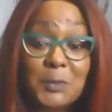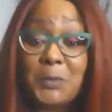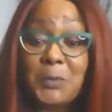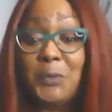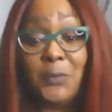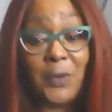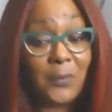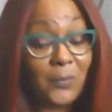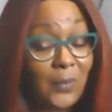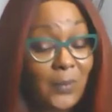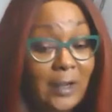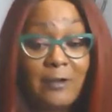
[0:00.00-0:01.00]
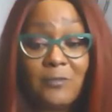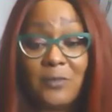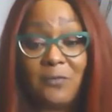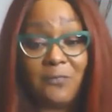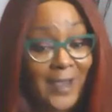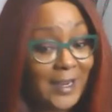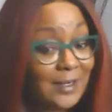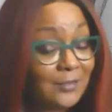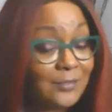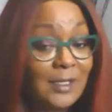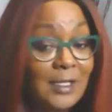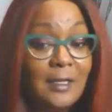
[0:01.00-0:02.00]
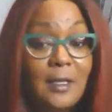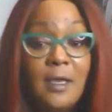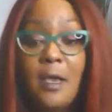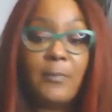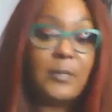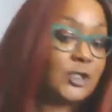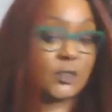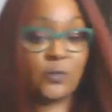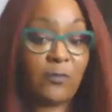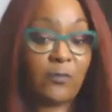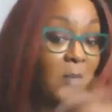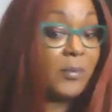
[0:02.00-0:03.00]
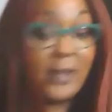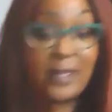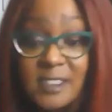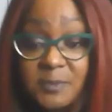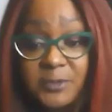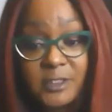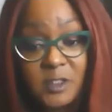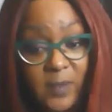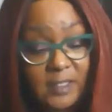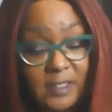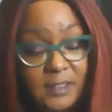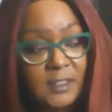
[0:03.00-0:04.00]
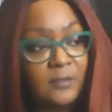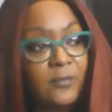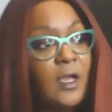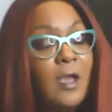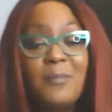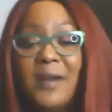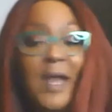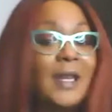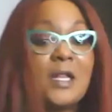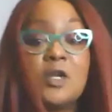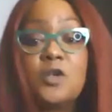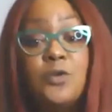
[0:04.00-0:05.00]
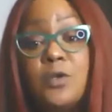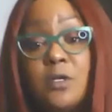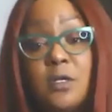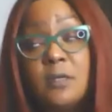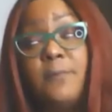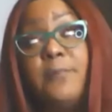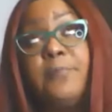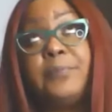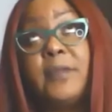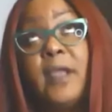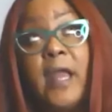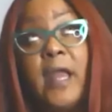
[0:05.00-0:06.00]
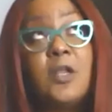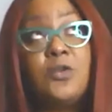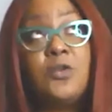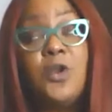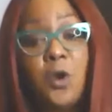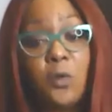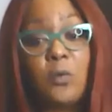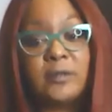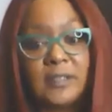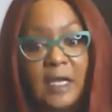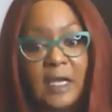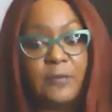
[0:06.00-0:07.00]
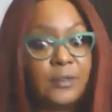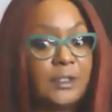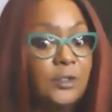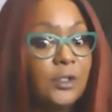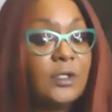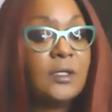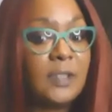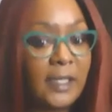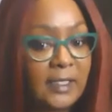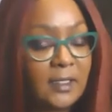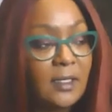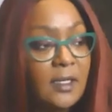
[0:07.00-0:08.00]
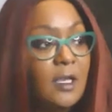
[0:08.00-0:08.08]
to a who, what, Wear, and refinery, but just from a plus perspective. But I didn't right. I didn't know what that really looked like.